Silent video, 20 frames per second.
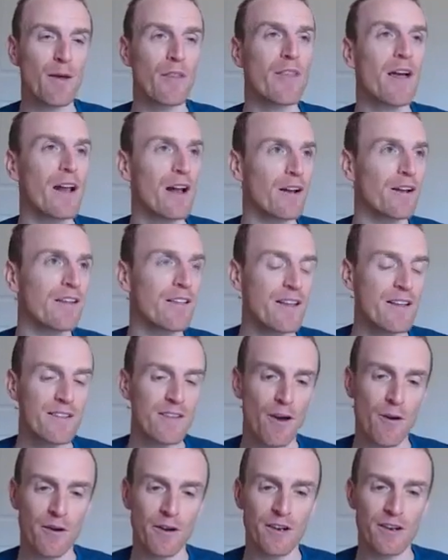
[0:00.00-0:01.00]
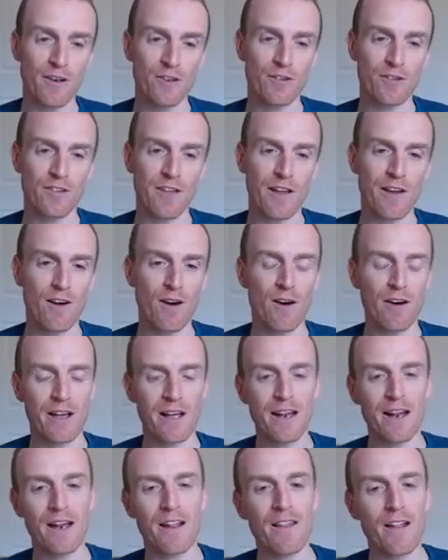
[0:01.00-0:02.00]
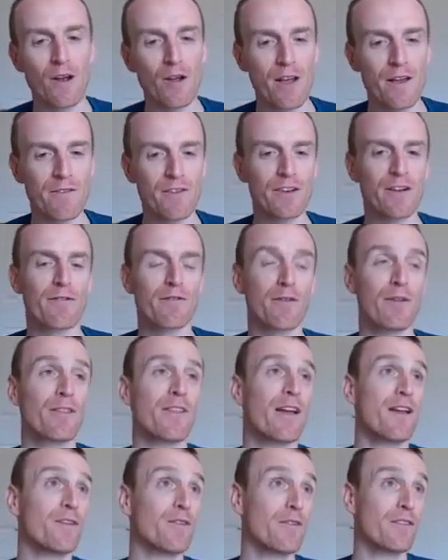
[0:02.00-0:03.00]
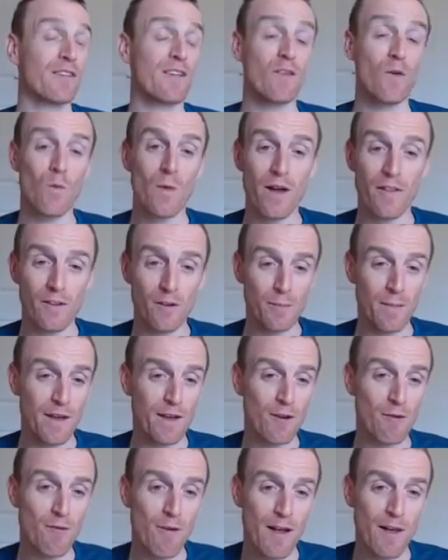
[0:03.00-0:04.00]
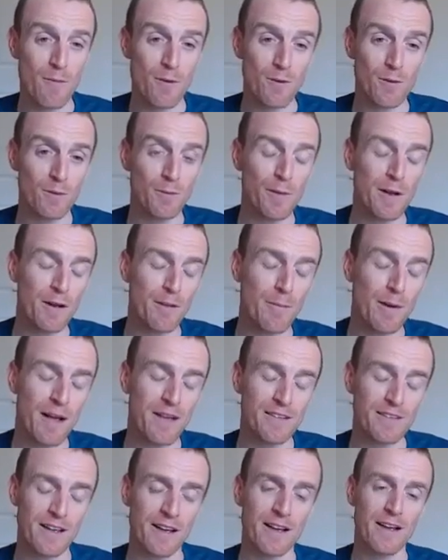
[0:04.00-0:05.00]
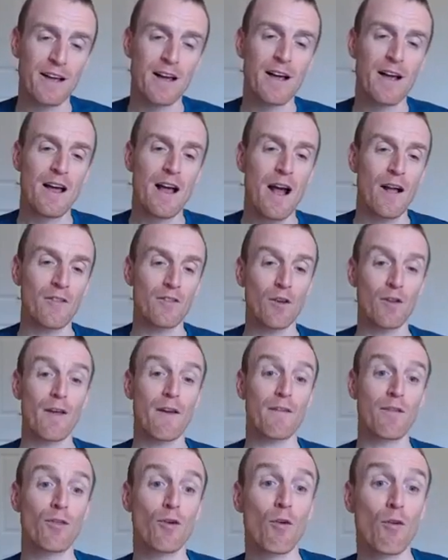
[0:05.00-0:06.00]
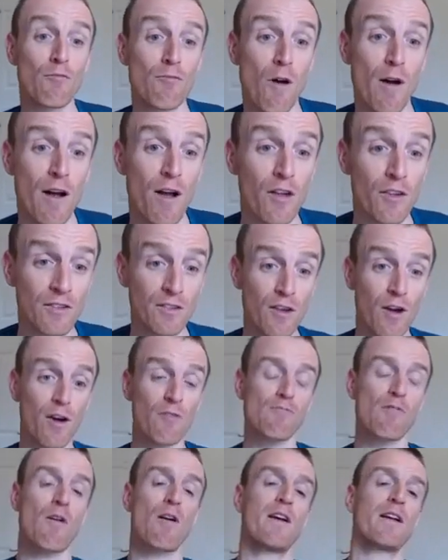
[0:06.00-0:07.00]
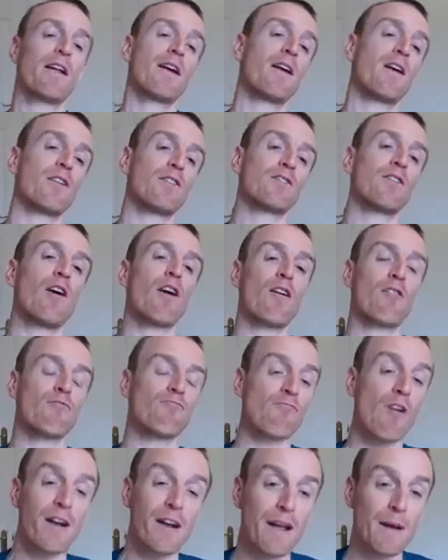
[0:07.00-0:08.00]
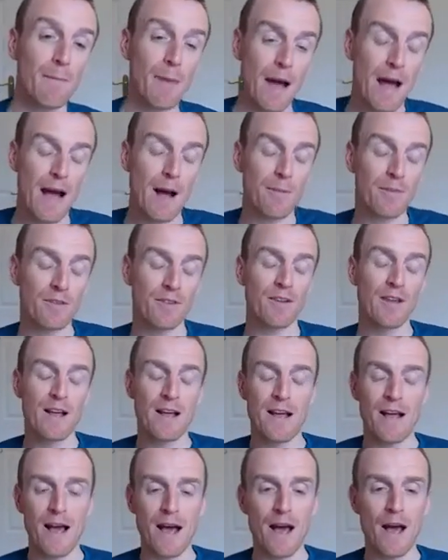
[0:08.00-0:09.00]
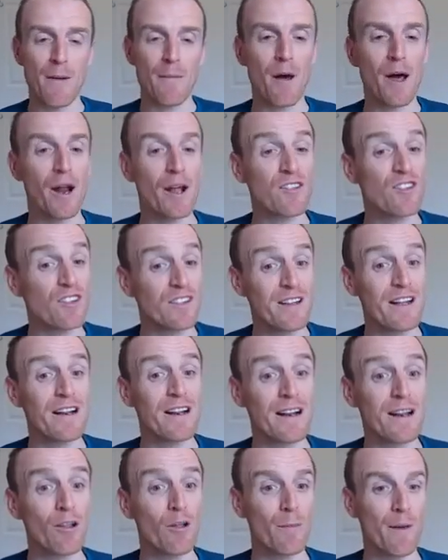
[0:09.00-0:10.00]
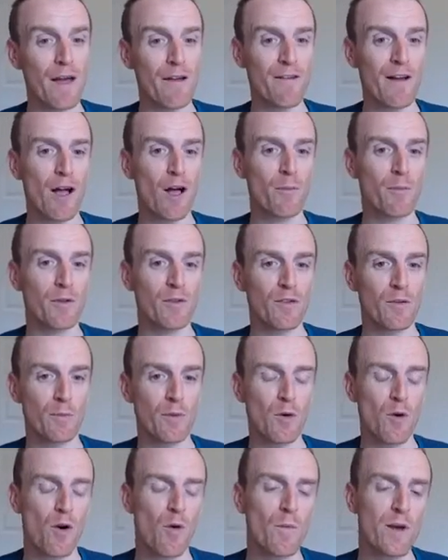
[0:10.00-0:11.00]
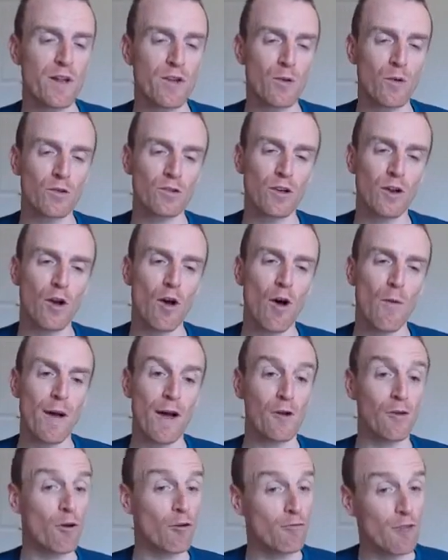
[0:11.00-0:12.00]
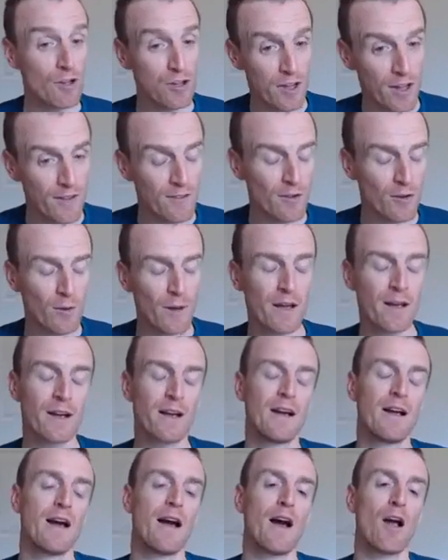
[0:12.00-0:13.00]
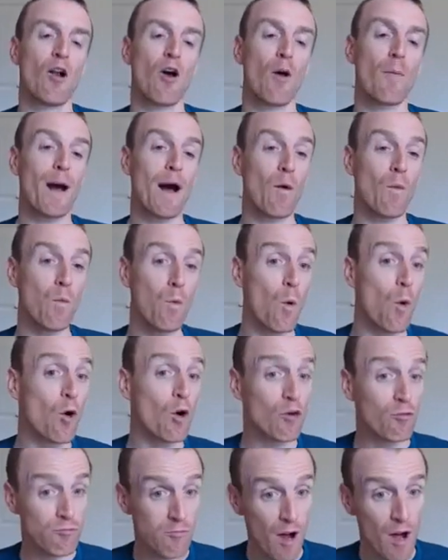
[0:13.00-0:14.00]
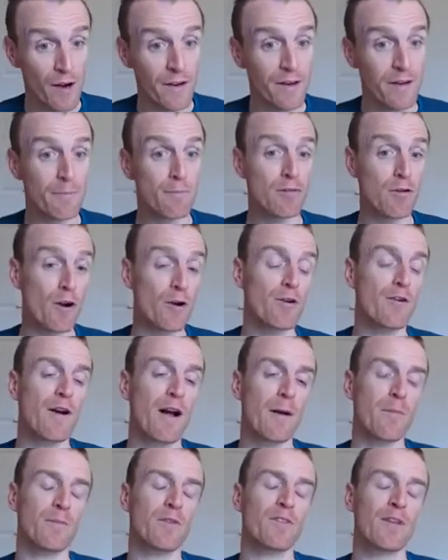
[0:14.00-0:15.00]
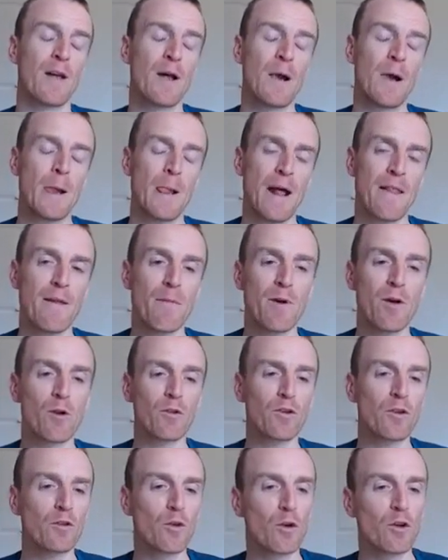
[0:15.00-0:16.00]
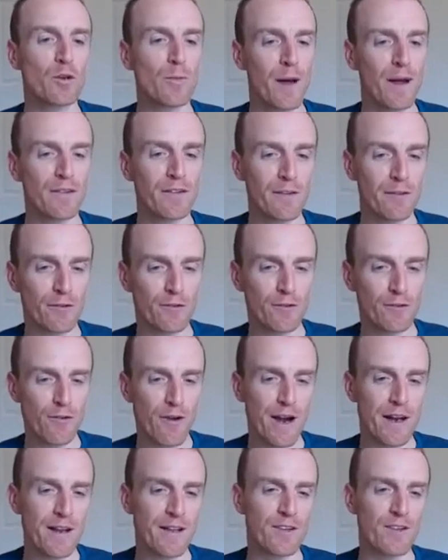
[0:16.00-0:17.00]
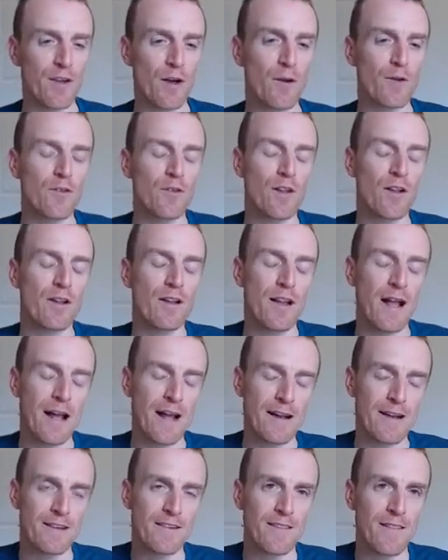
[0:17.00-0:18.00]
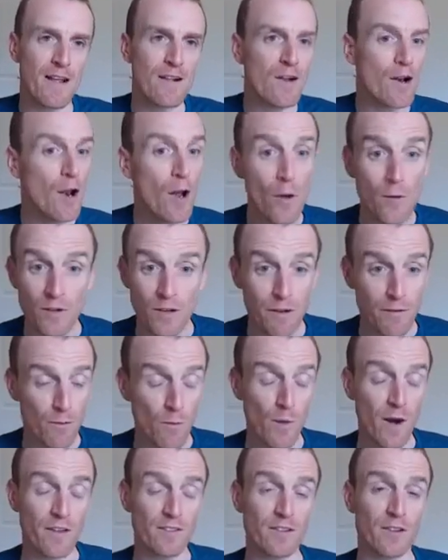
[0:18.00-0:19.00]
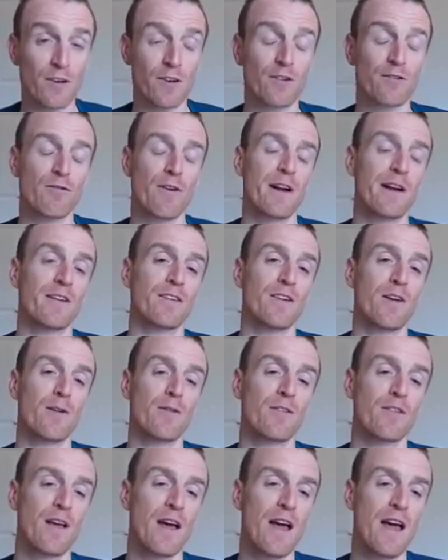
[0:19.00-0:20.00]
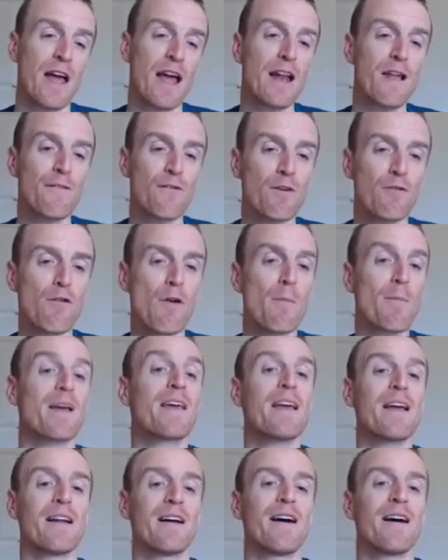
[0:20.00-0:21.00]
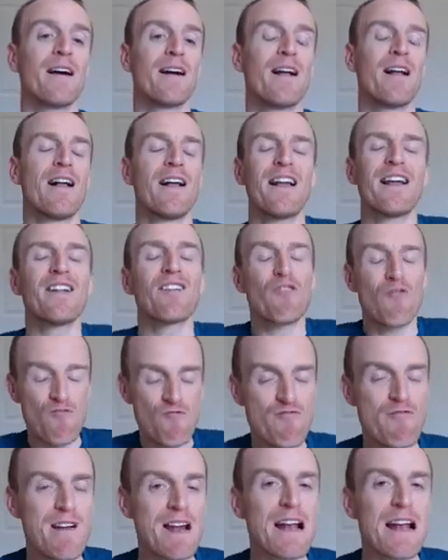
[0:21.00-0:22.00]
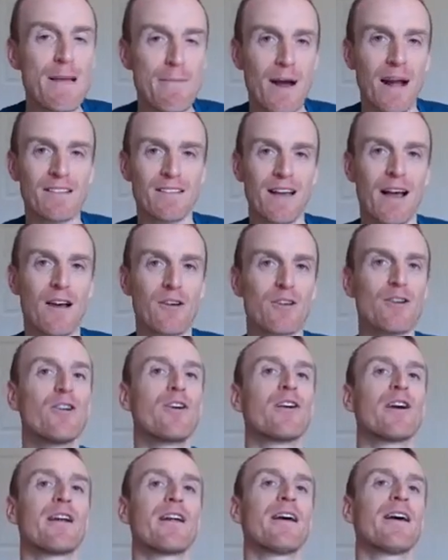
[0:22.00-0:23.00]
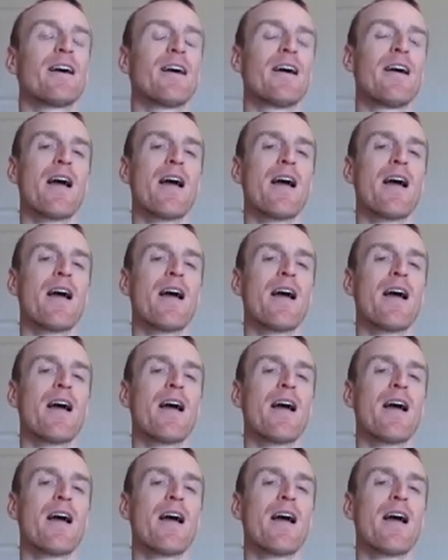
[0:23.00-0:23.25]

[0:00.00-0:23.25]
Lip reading: but then under these current conditions, they can't get in and they're looking for different things. Obviously, the weather's been great, which has been a blessing. And so they thought, right, I'll start riding, I'll start running perhaps, and I just need a little bit of help and support. And we talked a lot about not rushing into it, a lot about walk-run programs. And then we also talked about different training zones, and there's loads of different ways to look at training zones. And if you're a beginner, it doesn't really matter how you look at it,